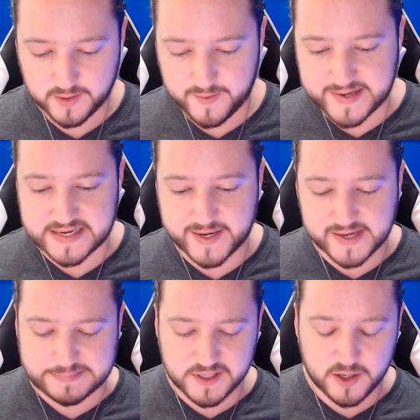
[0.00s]
Like I said,
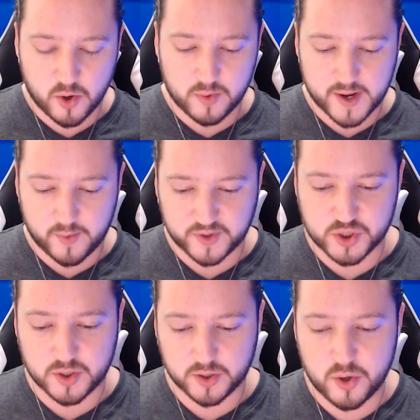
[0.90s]
guys, let me know uh, what
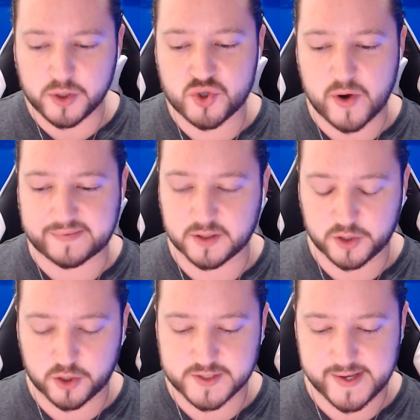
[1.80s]
you who you drafted on
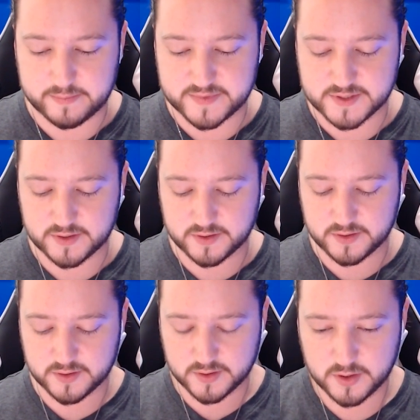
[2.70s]
your teams.
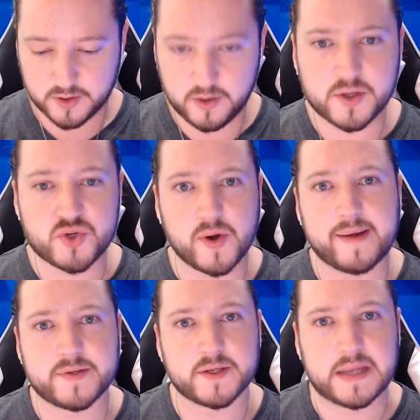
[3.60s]
Who you
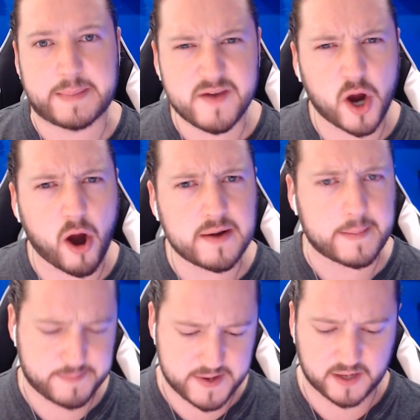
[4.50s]
drafted? I'm having a hard
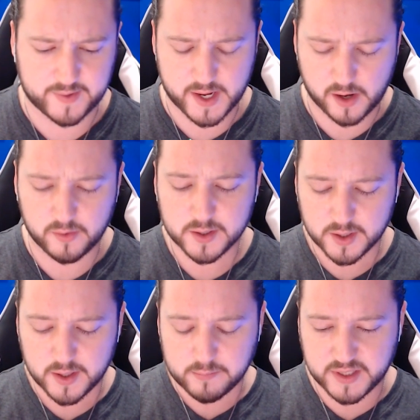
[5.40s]
time speaking right now
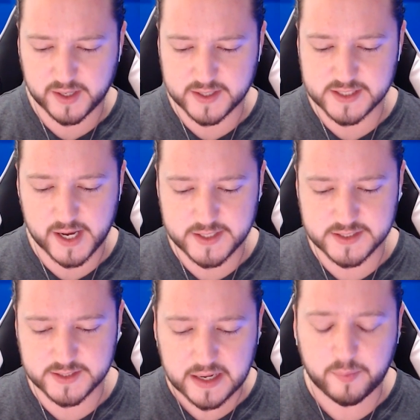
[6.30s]
because I
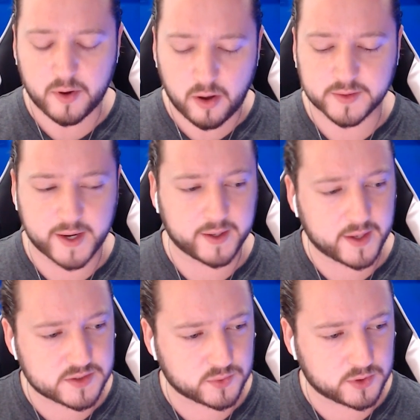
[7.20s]
stayed up all night.
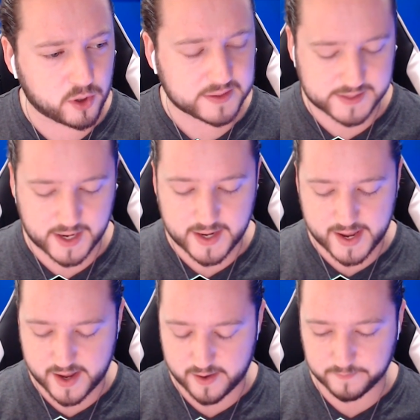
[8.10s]
It's currently 10
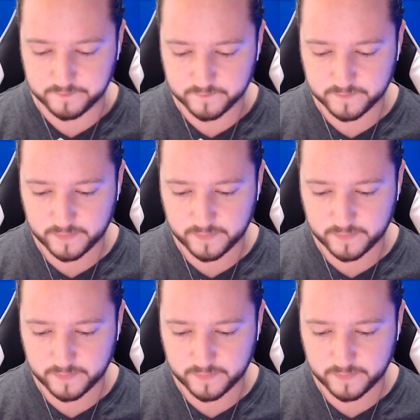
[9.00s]
a.m.